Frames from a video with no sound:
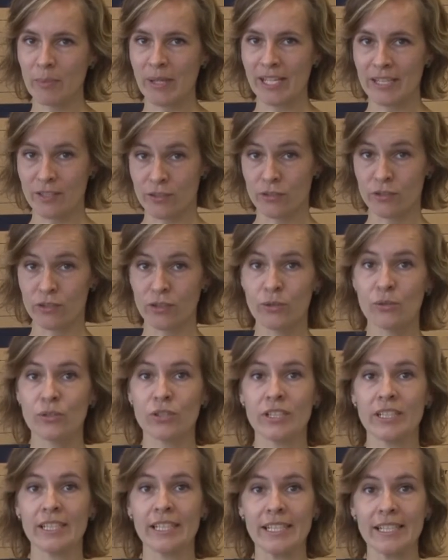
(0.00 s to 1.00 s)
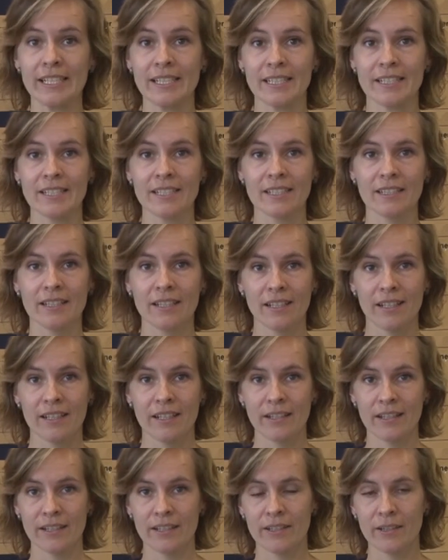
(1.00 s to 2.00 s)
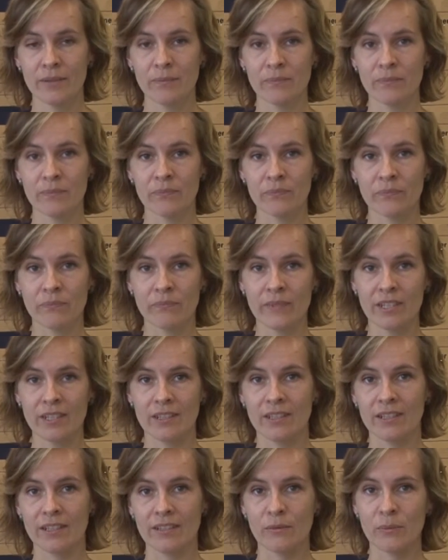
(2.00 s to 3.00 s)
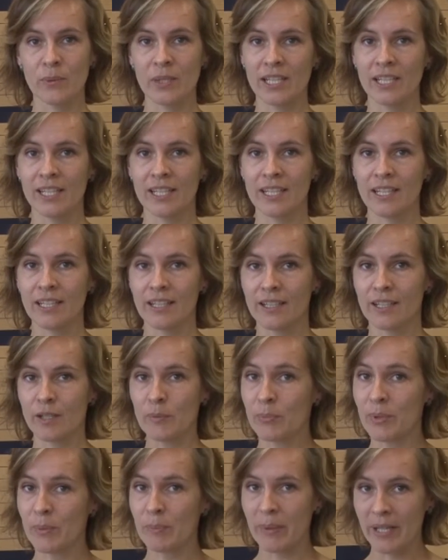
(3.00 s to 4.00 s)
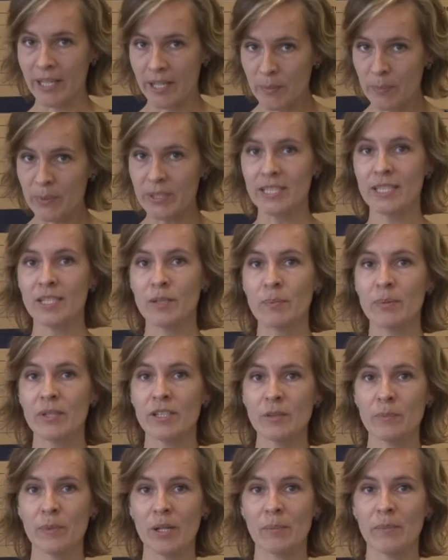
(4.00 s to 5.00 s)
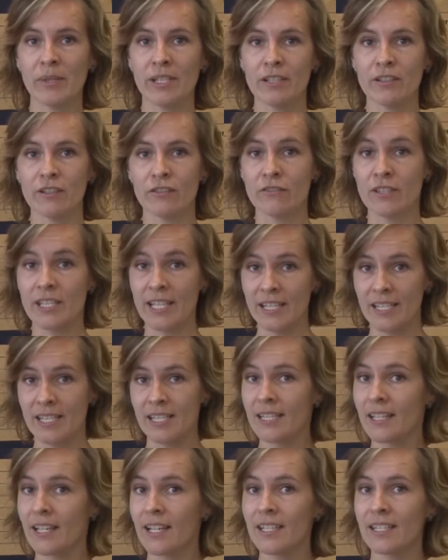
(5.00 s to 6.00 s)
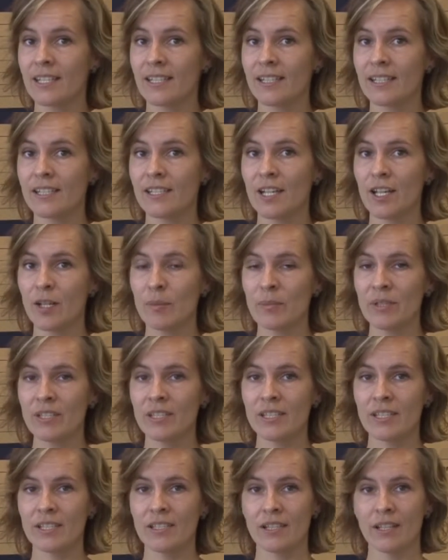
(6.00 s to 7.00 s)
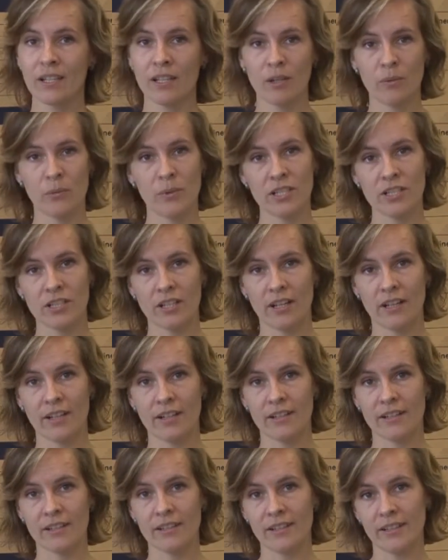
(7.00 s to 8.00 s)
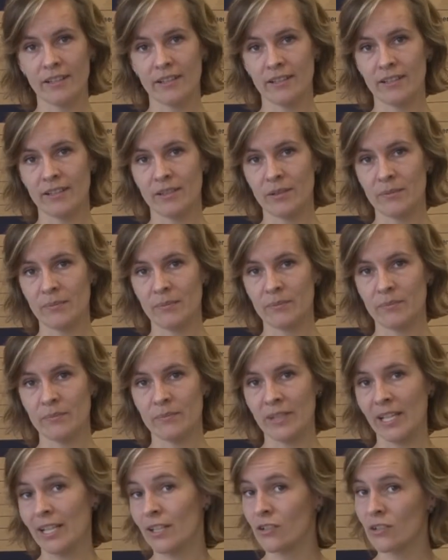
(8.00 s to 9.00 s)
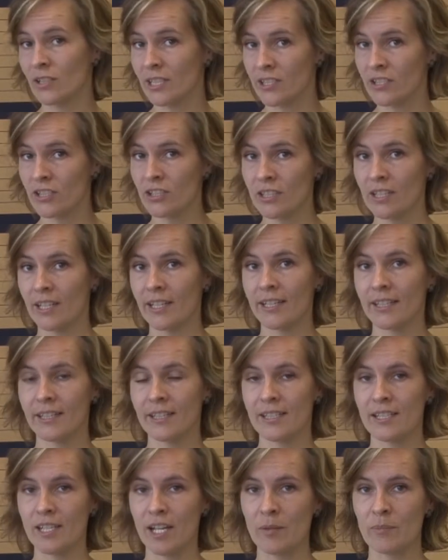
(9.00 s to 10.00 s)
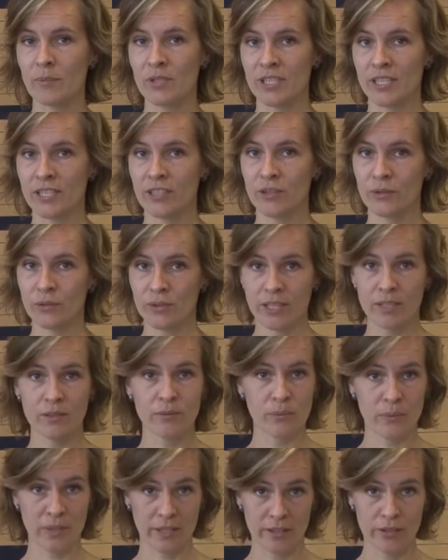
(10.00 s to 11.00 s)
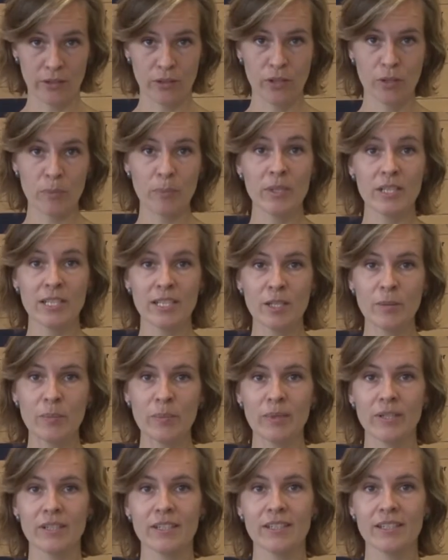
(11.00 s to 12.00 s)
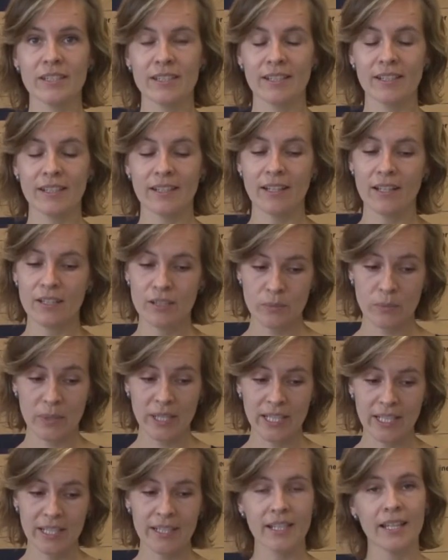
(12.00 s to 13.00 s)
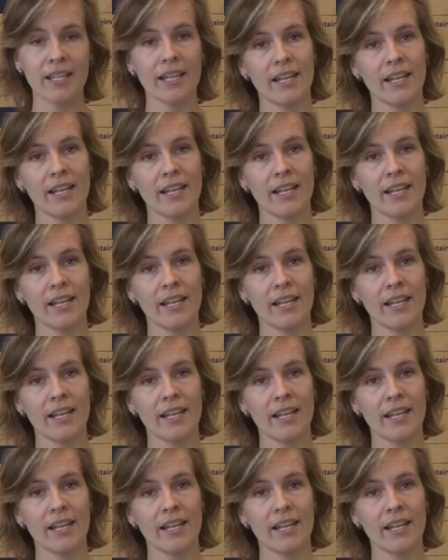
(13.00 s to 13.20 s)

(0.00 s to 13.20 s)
based on user needs. Um, we uh, prepare participants by means of sensitizing assignments, which are um, actually just like the assignments that you did with your participant uh, last week.